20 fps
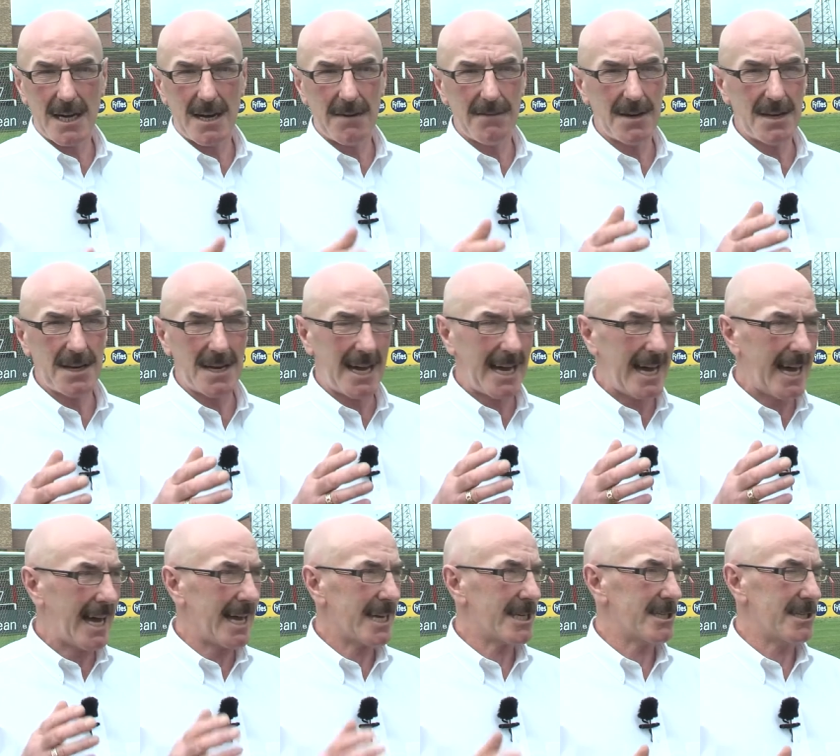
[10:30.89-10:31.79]
have an
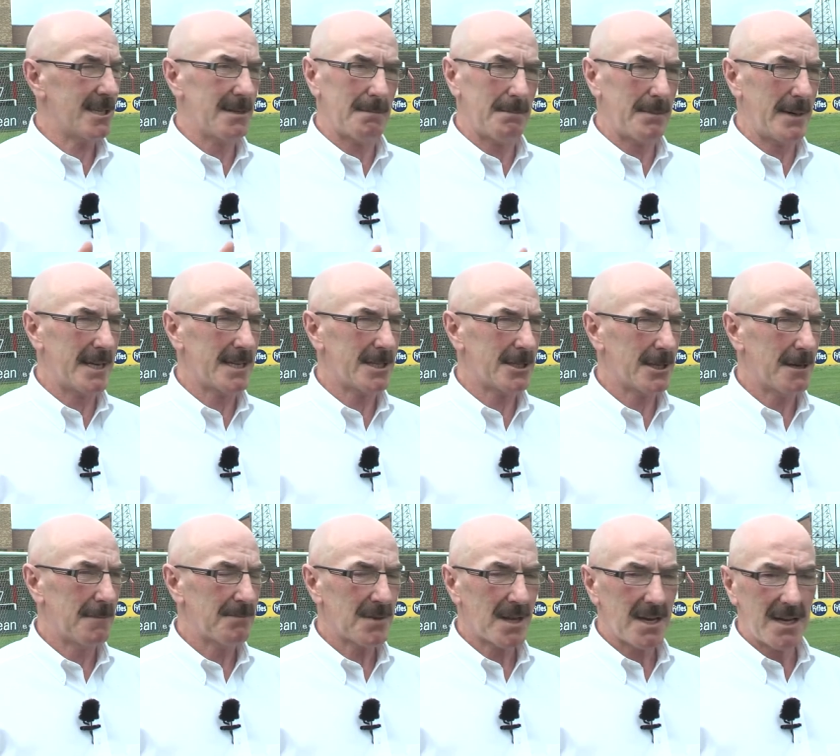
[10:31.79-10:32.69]
excellent pitch,